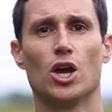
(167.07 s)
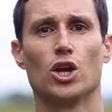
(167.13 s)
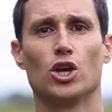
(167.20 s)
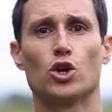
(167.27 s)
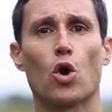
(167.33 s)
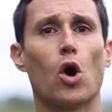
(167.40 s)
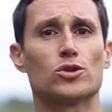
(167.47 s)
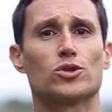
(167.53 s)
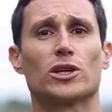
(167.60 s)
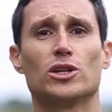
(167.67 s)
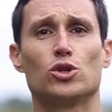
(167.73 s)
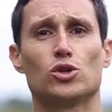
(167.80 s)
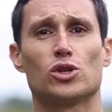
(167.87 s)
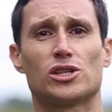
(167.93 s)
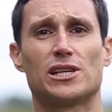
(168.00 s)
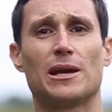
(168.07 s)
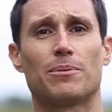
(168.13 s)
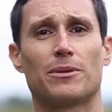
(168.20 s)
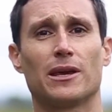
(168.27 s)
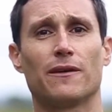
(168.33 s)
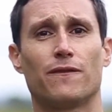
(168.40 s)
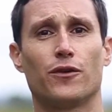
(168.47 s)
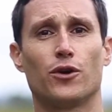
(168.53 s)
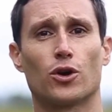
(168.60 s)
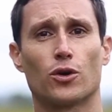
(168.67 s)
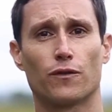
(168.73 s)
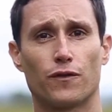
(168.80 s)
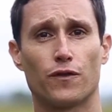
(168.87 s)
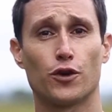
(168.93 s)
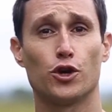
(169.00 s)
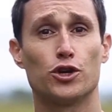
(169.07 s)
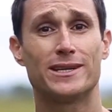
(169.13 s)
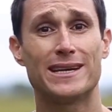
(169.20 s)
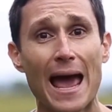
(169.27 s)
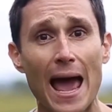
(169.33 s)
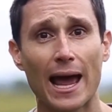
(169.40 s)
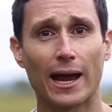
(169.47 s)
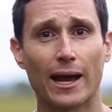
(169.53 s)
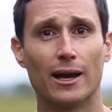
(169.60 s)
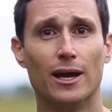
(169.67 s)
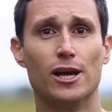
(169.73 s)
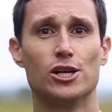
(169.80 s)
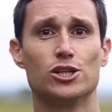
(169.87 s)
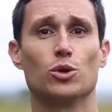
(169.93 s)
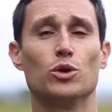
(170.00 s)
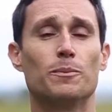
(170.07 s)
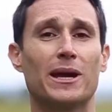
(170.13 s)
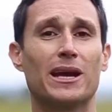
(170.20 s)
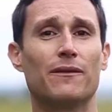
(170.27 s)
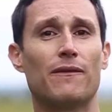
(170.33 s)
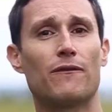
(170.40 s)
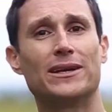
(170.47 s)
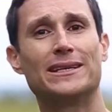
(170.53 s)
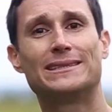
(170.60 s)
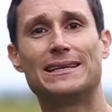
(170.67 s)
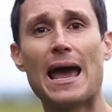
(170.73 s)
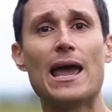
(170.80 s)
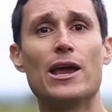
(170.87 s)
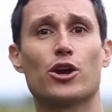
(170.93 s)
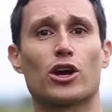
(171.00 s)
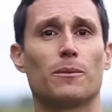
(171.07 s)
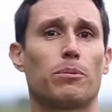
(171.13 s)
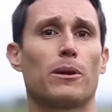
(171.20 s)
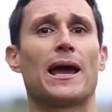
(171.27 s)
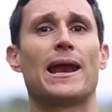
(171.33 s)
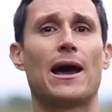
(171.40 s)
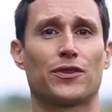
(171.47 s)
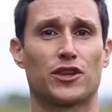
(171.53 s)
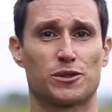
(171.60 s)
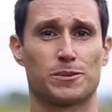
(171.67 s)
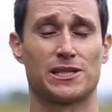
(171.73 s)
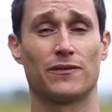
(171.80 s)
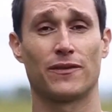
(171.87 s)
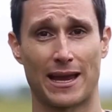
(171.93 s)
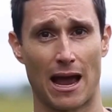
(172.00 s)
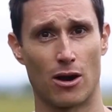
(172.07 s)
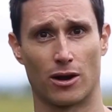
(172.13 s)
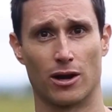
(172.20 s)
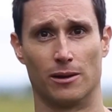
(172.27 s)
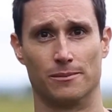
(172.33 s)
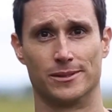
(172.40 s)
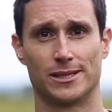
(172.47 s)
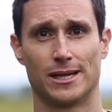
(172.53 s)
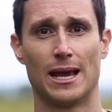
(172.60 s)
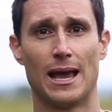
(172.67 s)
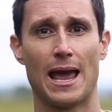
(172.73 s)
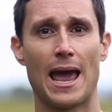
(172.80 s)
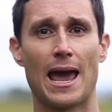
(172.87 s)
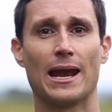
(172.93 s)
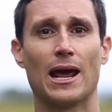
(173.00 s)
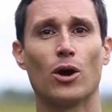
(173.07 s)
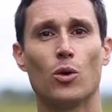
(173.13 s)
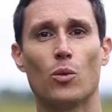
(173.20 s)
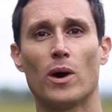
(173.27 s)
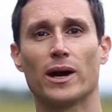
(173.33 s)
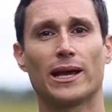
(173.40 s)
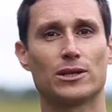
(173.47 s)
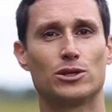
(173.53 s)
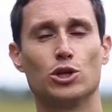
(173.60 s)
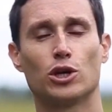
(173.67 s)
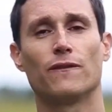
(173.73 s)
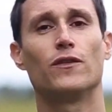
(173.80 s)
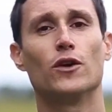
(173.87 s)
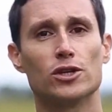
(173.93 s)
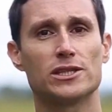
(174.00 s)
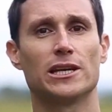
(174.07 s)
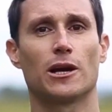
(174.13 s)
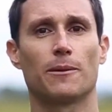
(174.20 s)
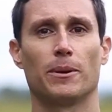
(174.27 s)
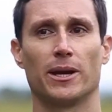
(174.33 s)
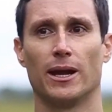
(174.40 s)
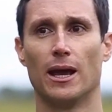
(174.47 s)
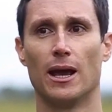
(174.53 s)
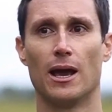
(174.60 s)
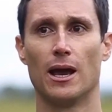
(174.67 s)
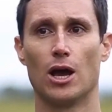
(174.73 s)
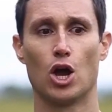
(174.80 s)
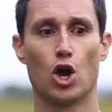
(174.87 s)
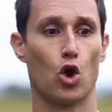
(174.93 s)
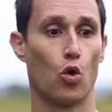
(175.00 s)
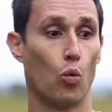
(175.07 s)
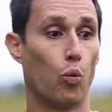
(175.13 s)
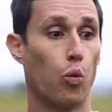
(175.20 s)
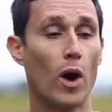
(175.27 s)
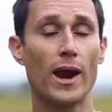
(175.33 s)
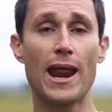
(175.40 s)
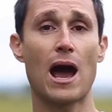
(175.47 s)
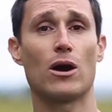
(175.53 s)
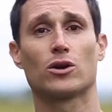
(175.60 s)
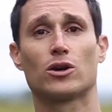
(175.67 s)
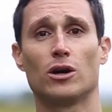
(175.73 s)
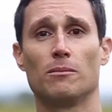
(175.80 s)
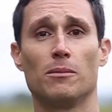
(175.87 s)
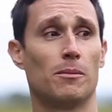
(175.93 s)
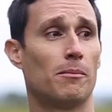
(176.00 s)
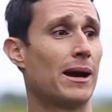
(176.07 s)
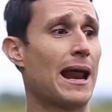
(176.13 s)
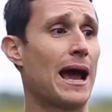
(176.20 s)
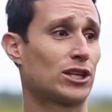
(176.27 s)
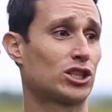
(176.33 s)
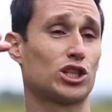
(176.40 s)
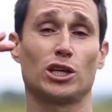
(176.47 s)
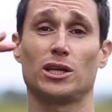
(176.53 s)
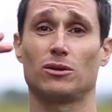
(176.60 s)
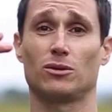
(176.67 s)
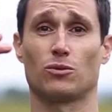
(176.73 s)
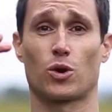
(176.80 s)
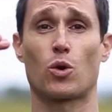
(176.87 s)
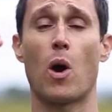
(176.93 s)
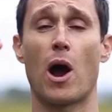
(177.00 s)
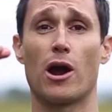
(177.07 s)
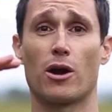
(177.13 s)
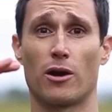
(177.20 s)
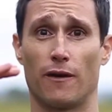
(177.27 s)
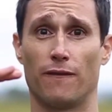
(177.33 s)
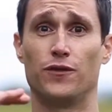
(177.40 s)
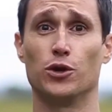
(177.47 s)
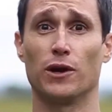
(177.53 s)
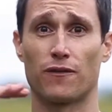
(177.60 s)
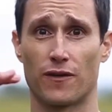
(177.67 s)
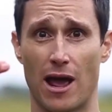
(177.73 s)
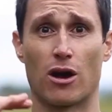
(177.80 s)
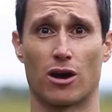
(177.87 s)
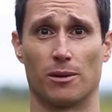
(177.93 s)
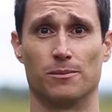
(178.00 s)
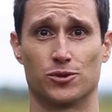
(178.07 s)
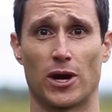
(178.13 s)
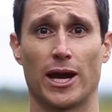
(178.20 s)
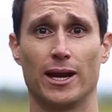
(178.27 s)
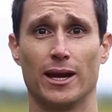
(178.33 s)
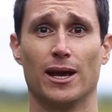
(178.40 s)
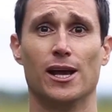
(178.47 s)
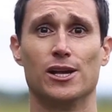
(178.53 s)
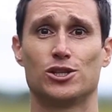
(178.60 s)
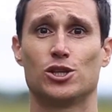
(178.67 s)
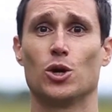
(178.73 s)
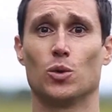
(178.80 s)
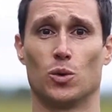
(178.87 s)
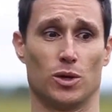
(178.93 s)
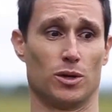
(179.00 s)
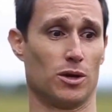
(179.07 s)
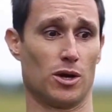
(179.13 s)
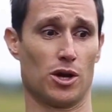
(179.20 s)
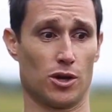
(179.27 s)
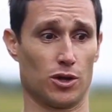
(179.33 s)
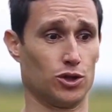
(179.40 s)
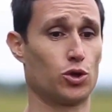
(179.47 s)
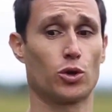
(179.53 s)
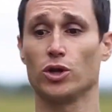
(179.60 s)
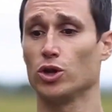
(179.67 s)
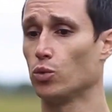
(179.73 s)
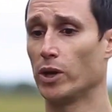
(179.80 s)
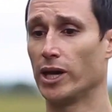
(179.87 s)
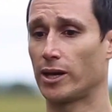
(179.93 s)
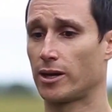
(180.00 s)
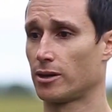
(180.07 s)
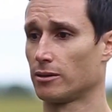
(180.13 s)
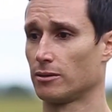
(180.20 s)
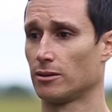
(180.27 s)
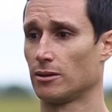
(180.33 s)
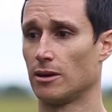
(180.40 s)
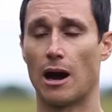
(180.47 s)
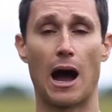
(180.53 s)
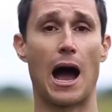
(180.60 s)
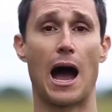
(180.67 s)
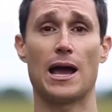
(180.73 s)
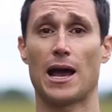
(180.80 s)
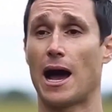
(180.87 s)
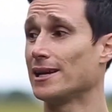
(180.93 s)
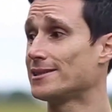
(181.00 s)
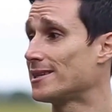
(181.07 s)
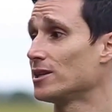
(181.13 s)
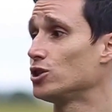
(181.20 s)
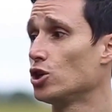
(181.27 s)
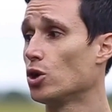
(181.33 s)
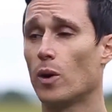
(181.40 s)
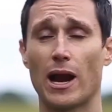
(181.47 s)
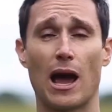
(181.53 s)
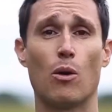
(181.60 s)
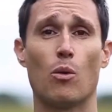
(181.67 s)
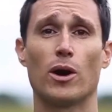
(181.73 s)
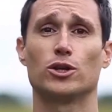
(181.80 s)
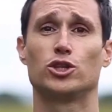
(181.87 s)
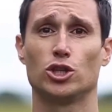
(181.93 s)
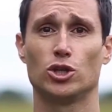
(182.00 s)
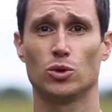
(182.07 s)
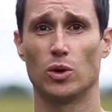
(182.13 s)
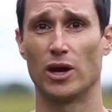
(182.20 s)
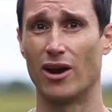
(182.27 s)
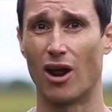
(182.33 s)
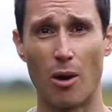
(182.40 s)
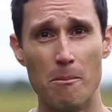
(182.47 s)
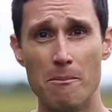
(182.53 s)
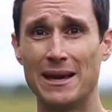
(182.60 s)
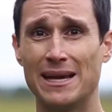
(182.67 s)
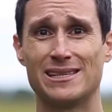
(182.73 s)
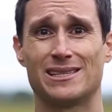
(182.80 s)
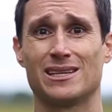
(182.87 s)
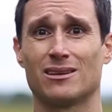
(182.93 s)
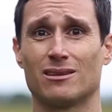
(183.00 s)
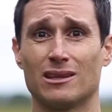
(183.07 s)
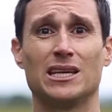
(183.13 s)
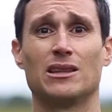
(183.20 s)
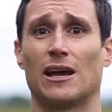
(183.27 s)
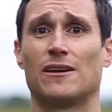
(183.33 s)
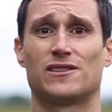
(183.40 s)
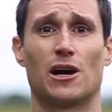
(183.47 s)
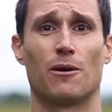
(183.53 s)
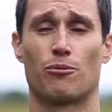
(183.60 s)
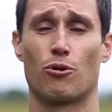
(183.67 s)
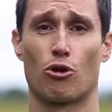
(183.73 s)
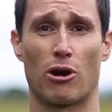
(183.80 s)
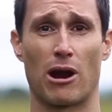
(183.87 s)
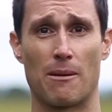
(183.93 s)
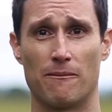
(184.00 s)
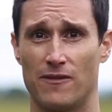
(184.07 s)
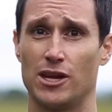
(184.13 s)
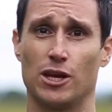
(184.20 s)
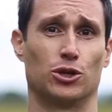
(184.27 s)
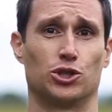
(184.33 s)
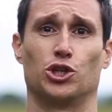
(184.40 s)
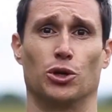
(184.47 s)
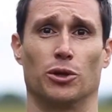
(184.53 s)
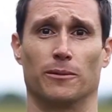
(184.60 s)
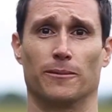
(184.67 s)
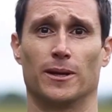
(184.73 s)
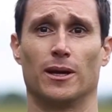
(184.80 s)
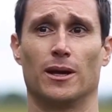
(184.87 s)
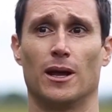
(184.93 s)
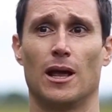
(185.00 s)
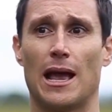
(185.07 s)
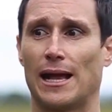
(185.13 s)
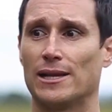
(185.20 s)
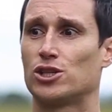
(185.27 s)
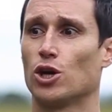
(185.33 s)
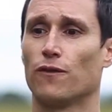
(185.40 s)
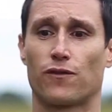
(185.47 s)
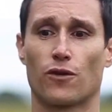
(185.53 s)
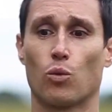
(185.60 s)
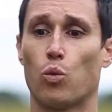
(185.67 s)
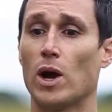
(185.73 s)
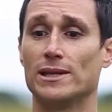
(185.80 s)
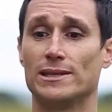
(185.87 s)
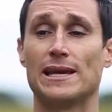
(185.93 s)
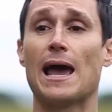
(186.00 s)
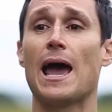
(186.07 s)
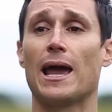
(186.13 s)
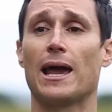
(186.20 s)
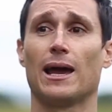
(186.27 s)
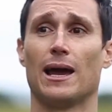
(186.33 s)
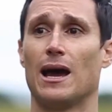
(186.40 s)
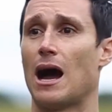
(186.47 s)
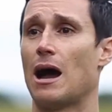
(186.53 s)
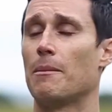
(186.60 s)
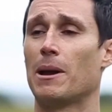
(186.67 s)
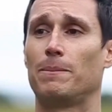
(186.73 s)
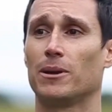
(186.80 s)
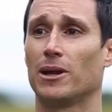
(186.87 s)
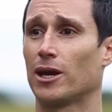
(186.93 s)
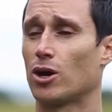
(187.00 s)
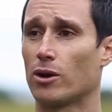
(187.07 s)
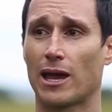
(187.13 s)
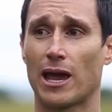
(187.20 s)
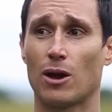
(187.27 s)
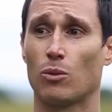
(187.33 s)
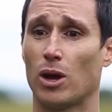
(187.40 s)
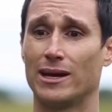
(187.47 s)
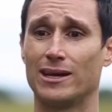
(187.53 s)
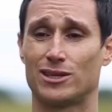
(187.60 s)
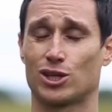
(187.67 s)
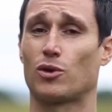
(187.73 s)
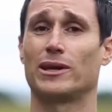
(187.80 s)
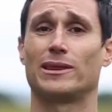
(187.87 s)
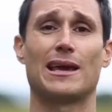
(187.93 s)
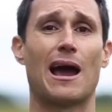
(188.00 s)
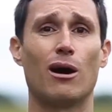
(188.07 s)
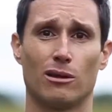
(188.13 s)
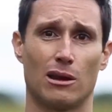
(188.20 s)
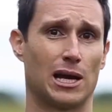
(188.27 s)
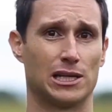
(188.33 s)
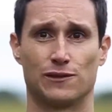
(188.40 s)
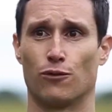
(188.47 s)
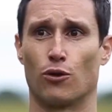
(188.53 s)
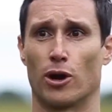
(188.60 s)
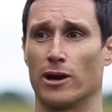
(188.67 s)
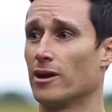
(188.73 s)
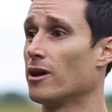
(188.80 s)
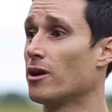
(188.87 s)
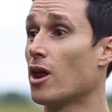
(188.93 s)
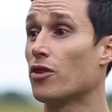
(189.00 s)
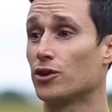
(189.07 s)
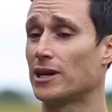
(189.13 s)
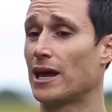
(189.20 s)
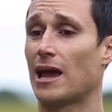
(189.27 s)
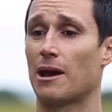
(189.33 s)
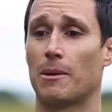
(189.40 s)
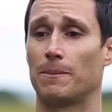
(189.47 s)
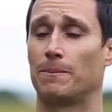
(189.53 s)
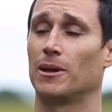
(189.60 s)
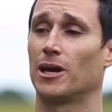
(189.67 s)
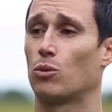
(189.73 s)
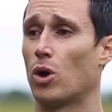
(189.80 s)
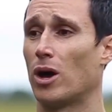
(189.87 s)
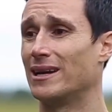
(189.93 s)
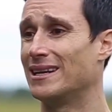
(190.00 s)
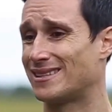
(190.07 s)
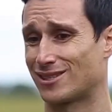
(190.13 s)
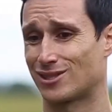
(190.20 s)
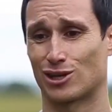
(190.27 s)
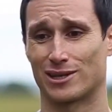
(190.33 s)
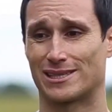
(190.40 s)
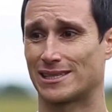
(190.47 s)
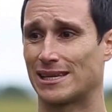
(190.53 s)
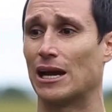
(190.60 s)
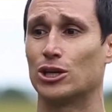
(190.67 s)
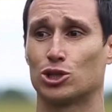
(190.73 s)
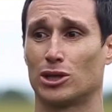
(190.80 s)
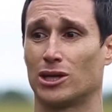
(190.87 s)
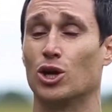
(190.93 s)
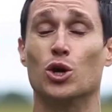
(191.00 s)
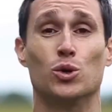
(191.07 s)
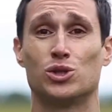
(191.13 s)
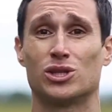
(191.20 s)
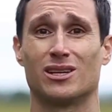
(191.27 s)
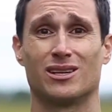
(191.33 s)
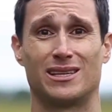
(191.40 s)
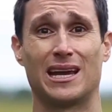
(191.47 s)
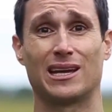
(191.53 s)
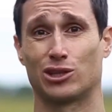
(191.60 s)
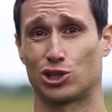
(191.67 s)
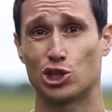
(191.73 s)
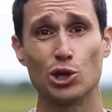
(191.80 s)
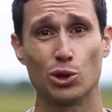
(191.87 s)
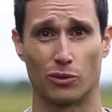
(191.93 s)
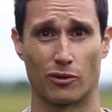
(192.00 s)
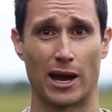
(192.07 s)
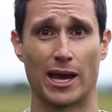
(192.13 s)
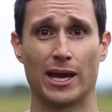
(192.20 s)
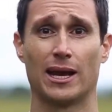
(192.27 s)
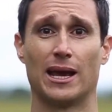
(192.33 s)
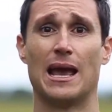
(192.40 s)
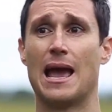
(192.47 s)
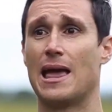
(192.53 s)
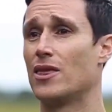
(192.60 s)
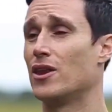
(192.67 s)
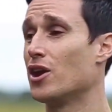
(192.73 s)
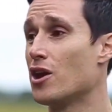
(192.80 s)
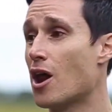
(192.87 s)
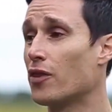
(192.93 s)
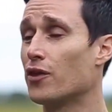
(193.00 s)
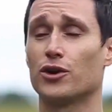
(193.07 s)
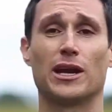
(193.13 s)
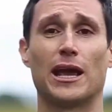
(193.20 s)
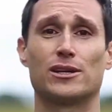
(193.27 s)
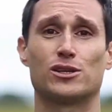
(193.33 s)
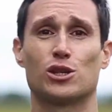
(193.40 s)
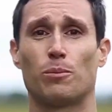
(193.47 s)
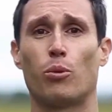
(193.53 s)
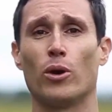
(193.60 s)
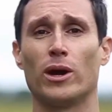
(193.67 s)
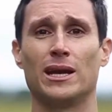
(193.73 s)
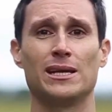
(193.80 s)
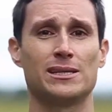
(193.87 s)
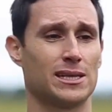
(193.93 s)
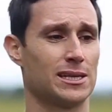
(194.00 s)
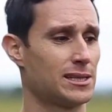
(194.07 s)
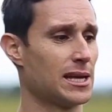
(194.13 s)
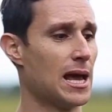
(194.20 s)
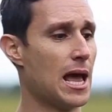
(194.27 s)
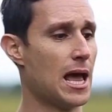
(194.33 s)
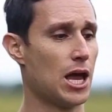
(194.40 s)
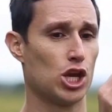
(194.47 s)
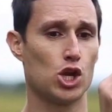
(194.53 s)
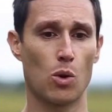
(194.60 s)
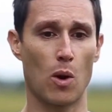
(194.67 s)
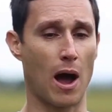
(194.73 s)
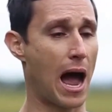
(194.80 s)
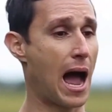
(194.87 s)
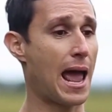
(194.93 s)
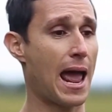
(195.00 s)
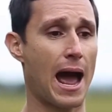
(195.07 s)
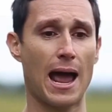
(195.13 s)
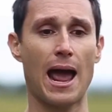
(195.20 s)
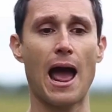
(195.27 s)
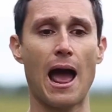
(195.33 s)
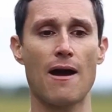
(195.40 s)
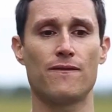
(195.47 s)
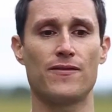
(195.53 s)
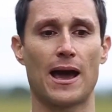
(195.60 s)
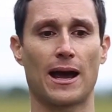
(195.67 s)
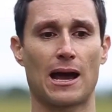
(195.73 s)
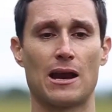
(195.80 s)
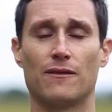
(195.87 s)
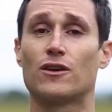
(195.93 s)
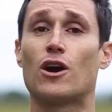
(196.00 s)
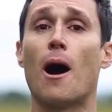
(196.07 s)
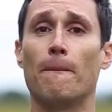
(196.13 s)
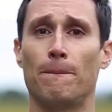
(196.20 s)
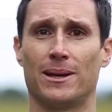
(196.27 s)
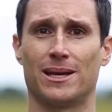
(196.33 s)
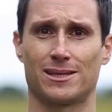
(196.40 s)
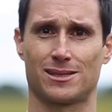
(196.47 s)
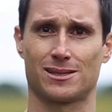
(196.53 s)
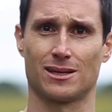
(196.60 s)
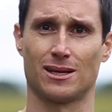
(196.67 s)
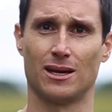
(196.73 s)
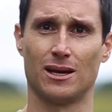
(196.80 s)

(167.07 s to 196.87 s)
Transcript: you're also going to do the same thing for your day. So in the beginning of every day, you're going to plan out the specific outcomes. And I don't want to get too confusing here, but one outcome might actually require a few different outcomes, right? So during the week, I said, what? I want to do an amazing lean lifestyle program video shoot. And so for one day, I might be like, okay, well, I need to create the outlines for it. And then another day, I might be like, well, I need to start scheduling who's going to take the shoot, right? And then another day, so the point is, you know, I have that kind of compass